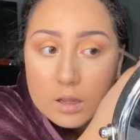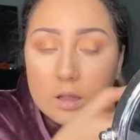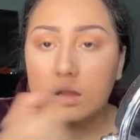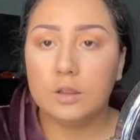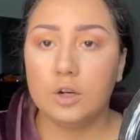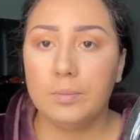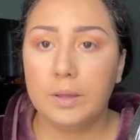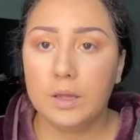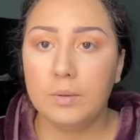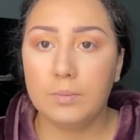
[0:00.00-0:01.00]
a little
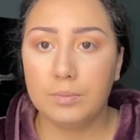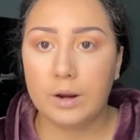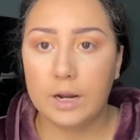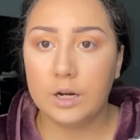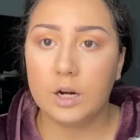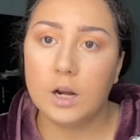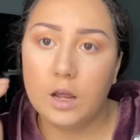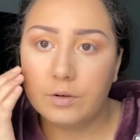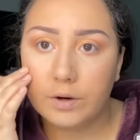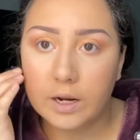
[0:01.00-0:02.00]
bit brighter
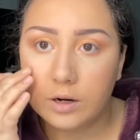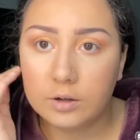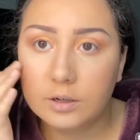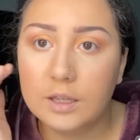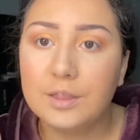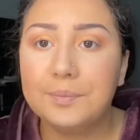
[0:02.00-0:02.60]
right underneath.